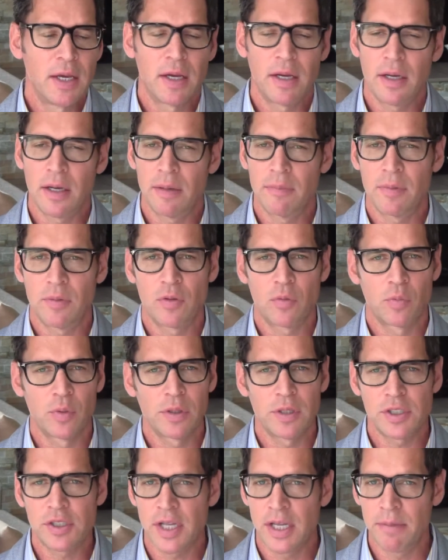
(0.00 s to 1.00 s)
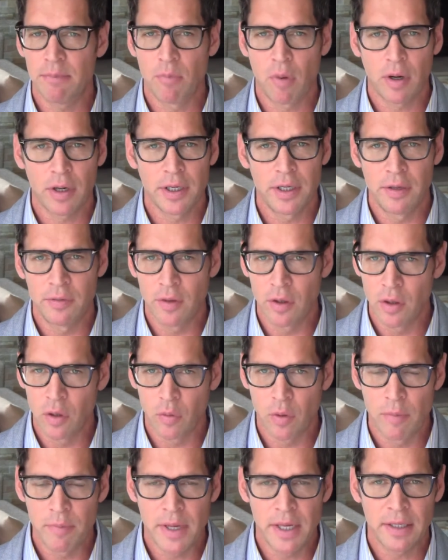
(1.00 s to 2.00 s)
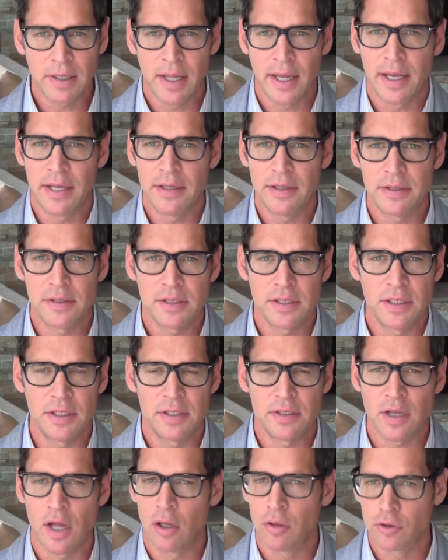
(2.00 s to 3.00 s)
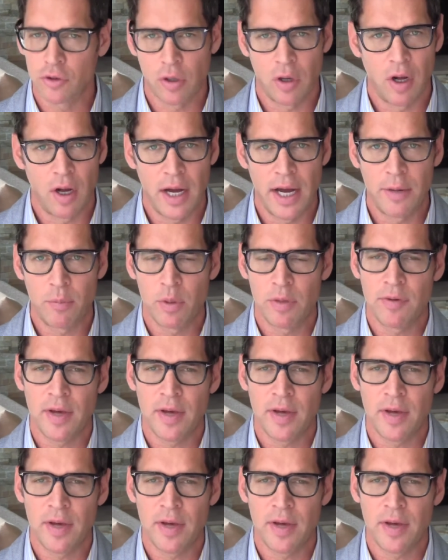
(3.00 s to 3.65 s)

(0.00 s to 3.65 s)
uh, the real estate market in the Lower Mainland is, is ultra hot.